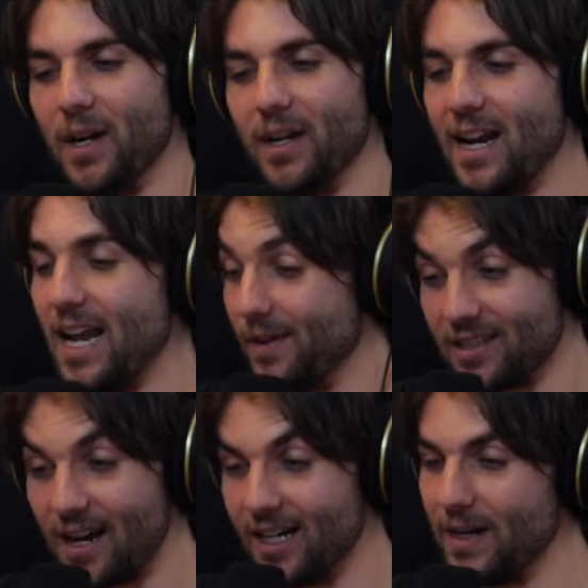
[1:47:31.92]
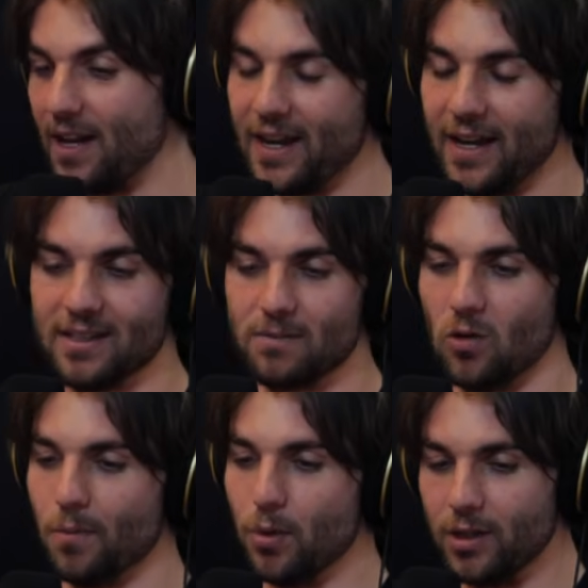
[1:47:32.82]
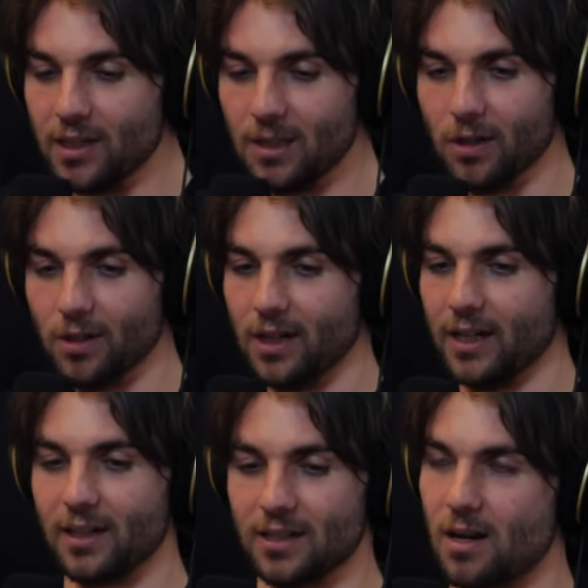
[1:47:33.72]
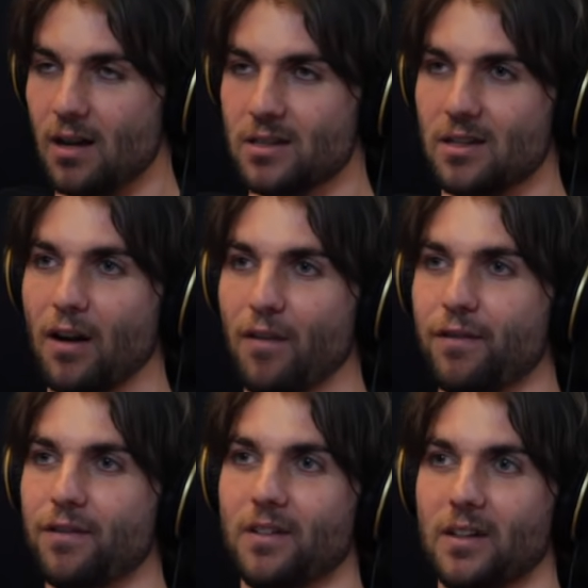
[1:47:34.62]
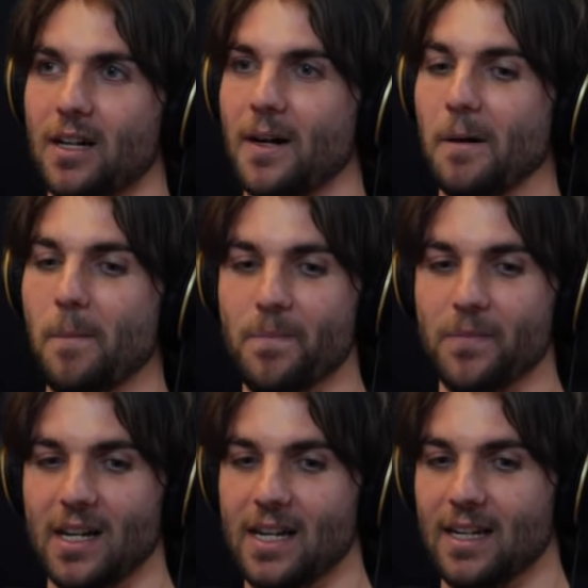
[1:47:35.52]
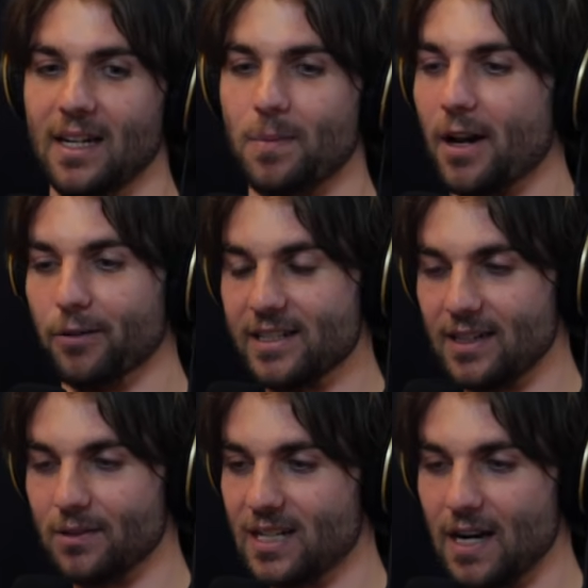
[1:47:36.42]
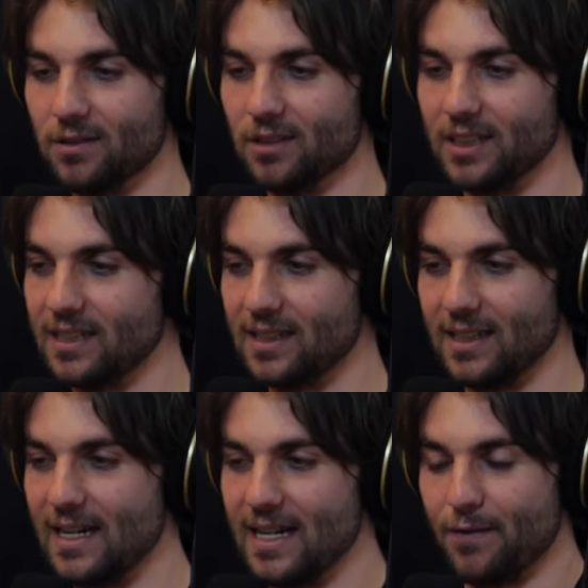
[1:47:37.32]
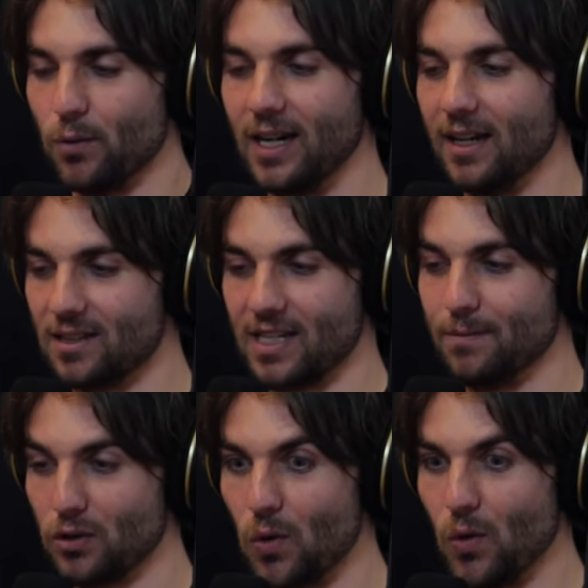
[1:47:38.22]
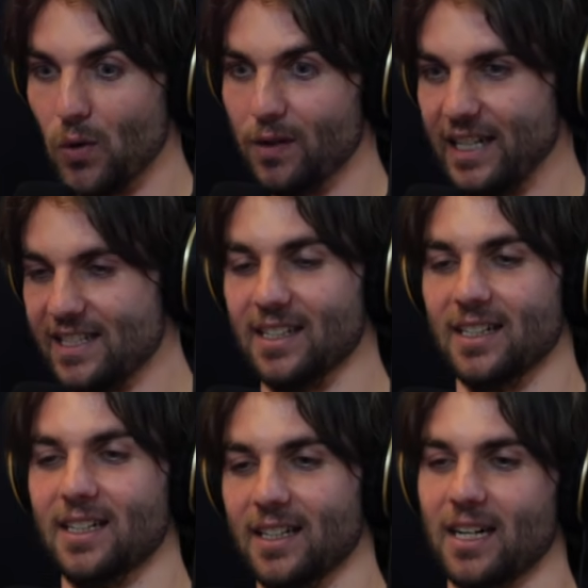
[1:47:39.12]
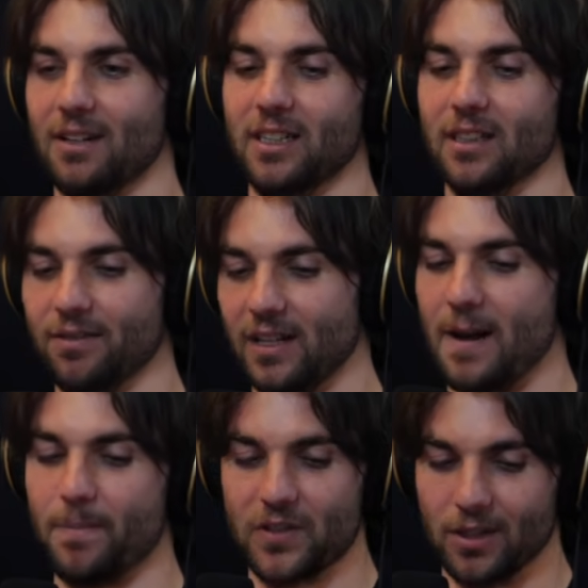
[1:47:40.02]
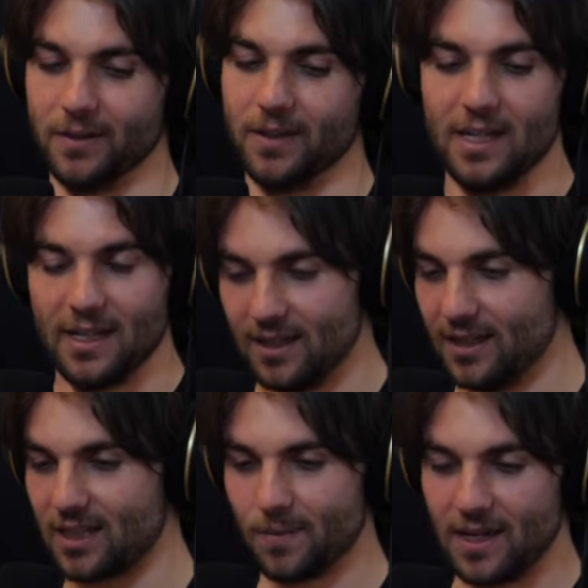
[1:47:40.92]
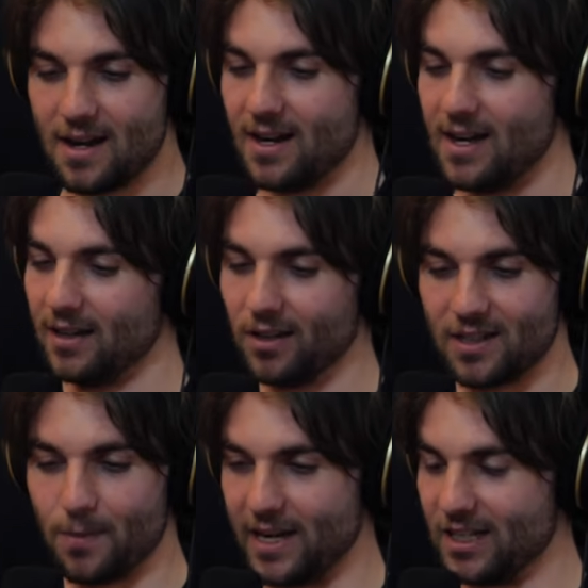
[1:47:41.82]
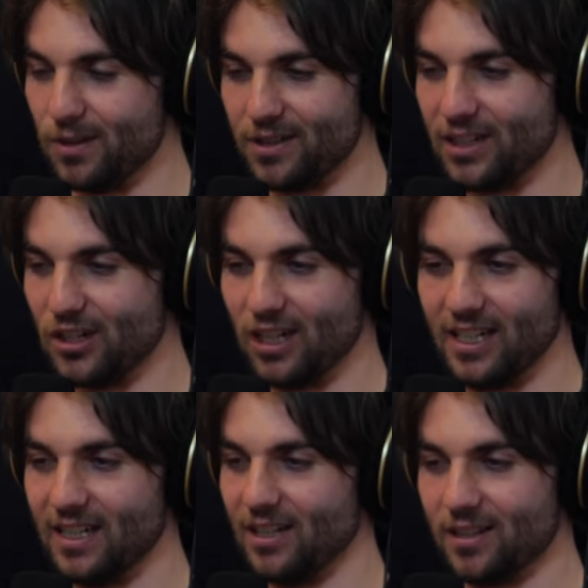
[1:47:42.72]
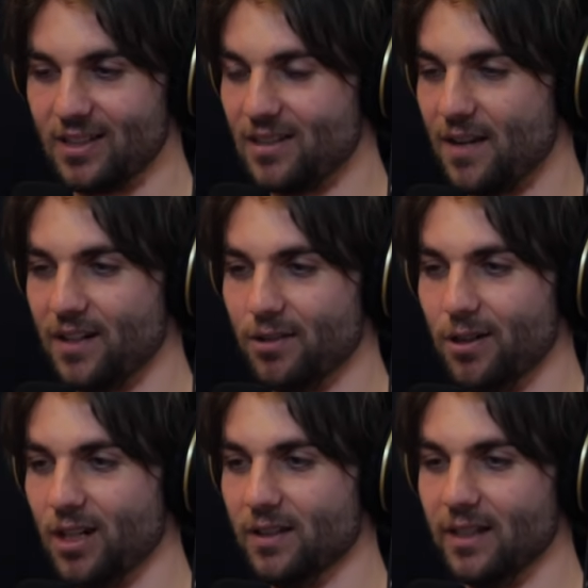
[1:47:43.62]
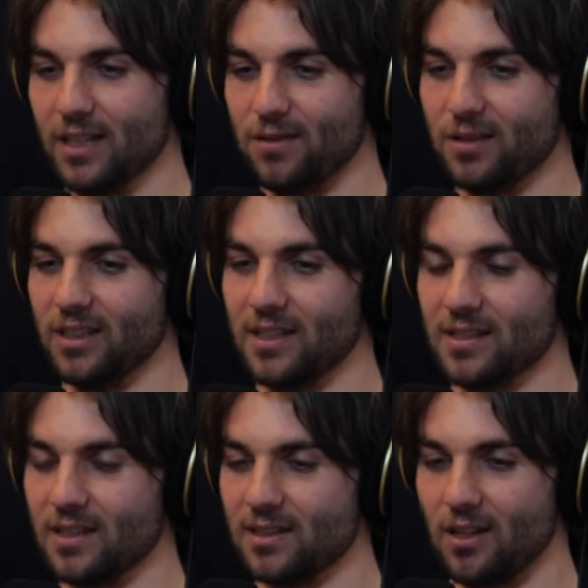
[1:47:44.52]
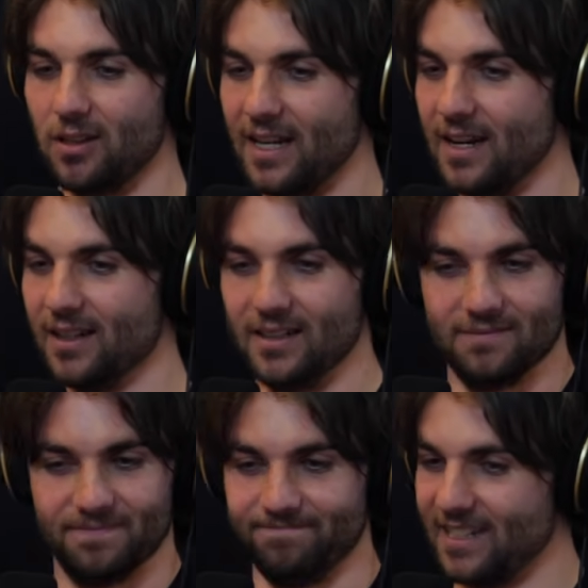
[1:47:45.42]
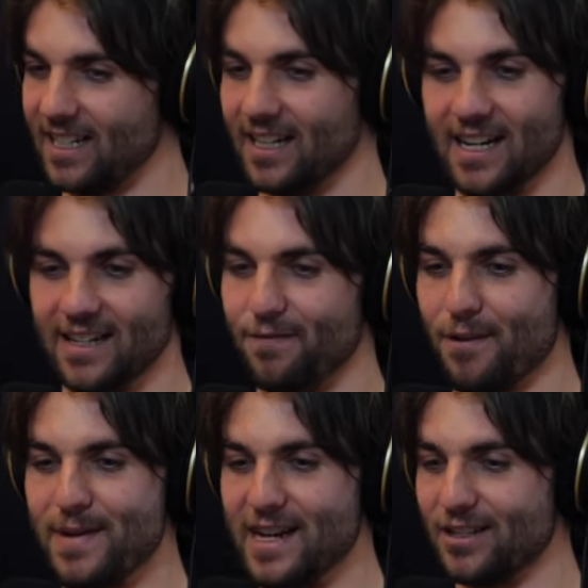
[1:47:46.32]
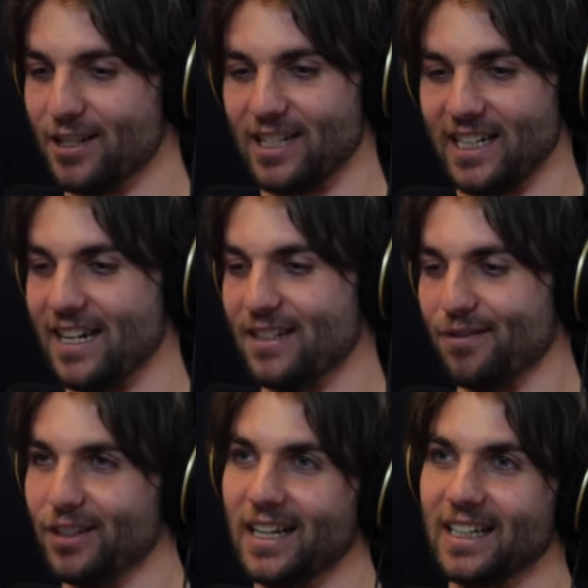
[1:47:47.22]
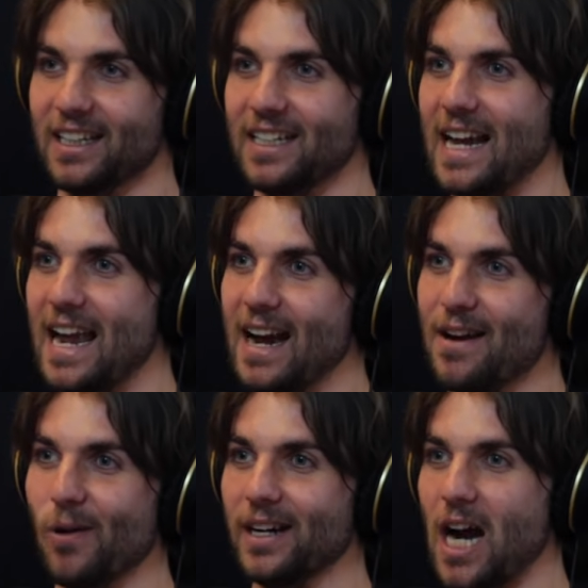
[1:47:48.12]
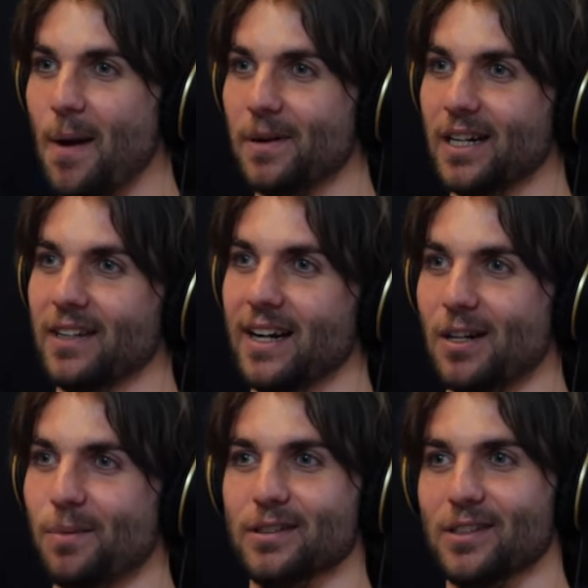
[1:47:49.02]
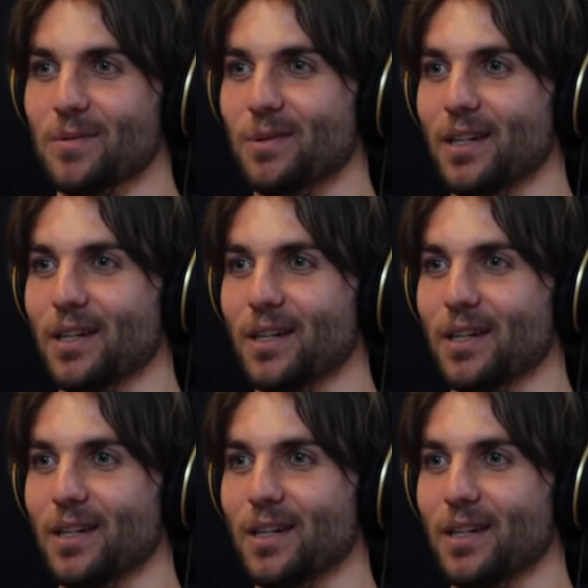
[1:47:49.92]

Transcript: But I am excited about that. It's more moody, melodic guitar stuff. And part of the reason it was never released and that never went out is because I'm so invested in it. Like I really love that. So that's coming out. I got some bass music shit, lots of stuff I wrote over the last few years that's going out. And for me, it's just a case of like the day I wake up and I'm like, I want to put this on